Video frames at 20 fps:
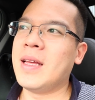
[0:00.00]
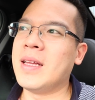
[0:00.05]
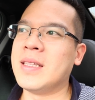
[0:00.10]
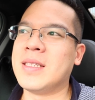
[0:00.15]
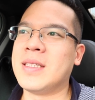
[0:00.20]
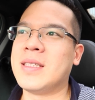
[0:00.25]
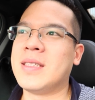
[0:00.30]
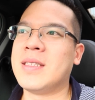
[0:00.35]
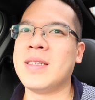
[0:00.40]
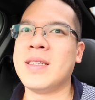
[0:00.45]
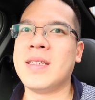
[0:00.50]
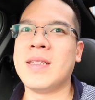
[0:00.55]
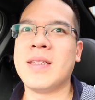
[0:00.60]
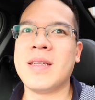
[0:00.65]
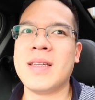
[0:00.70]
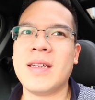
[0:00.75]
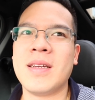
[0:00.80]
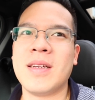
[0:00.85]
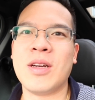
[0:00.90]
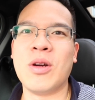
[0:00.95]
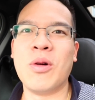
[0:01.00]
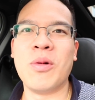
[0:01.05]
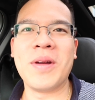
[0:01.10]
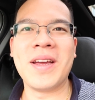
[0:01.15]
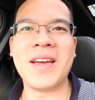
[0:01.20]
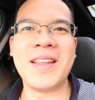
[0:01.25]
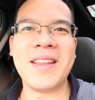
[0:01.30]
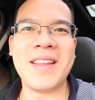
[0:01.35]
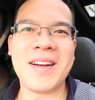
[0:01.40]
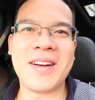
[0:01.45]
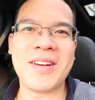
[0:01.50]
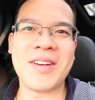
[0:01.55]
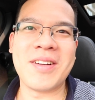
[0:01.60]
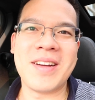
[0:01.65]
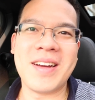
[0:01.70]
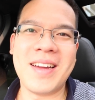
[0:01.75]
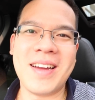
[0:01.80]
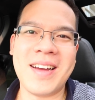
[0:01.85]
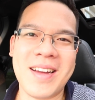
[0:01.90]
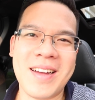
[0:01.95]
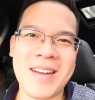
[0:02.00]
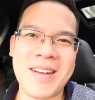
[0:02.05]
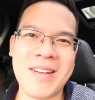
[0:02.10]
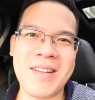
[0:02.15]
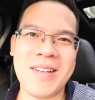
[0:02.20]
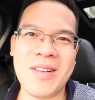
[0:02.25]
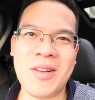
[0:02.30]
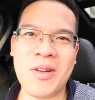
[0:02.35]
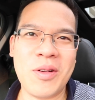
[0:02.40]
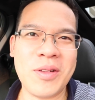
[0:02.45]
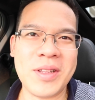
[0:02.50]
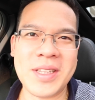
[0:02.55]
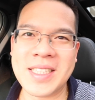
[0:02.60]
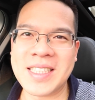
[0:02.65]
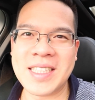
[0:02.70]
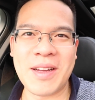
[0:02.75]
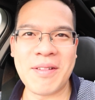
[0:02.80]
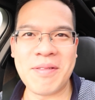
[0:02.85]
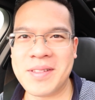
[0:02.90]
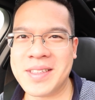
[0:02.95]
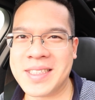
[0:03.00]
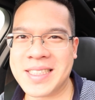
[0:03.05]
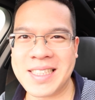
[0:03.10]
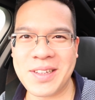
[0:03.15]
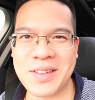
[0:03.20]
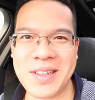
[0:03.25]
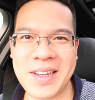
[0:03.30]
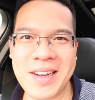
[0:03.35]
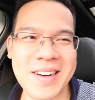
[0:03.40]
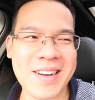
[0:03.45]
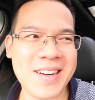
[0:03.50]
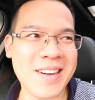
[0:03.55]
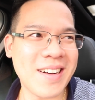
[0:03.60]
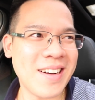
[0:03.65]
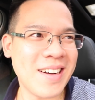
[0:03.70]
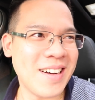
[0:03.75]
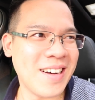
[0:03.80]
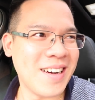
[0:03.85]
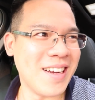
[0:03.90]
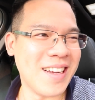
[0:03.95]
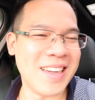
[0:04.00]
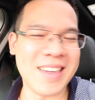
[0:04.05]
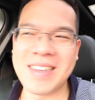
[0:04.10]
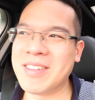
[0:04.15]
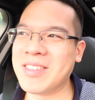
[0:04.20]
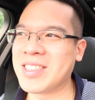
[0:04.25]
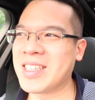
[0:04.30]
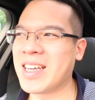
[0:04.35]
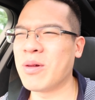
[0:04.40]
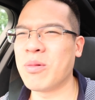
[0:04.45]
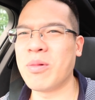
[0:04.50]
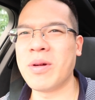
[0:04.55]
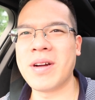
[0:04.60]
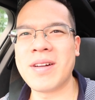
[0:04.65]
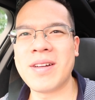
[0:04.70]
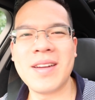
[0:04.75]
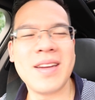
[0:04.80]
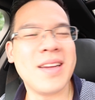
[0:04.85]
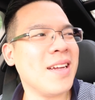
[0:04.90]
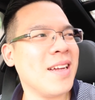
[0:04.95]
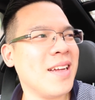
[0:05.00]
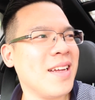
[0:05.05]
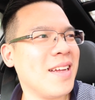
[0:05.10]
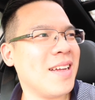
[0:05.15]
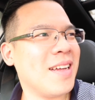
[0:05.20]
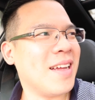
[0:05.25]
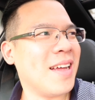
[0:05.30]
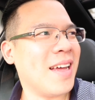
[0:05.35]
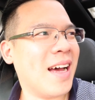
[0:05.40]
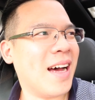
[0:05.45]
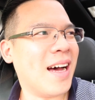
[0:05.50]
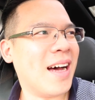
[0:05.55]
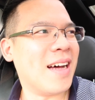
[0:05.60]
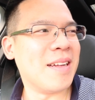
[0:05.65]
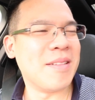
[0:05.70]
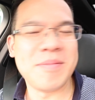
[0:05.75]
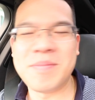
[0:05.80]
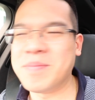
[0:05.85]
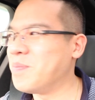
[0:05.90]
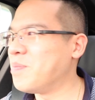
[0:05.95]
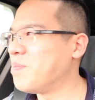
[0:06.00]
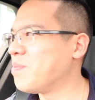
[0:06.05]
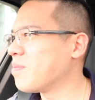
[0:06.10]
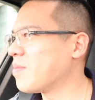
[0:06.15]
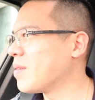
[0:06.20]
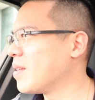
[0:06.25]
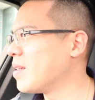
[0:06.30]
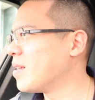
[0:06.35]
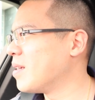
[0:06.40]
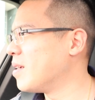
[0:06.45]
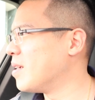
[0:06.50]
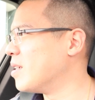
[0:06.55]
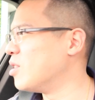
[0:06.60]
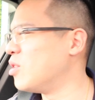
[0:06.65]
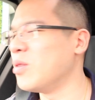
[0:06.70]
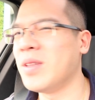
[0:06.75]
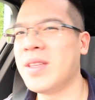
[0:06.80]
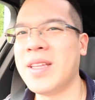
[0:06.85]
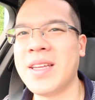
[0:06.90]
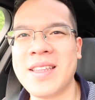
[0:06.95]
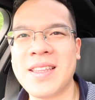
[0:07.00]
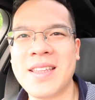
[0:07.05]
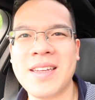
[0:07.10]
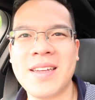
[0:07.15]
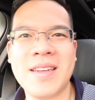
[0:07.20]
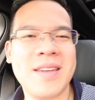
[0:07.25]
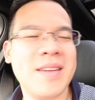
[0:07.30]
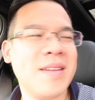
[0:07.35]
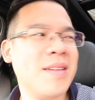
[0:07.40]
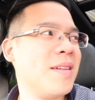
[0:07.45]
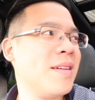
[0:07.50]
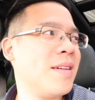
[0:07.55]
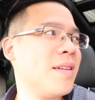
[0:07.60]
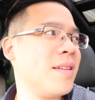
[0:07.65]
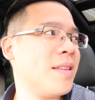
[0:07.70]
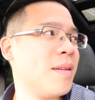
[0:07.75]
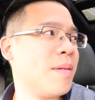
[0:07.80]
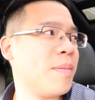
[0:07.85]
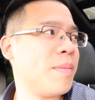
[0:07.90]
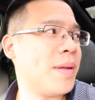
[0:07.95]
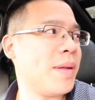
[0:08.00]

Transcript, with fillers: it's going in there. Uh, all the stuff was still there. It was kind of weird because um, you think the the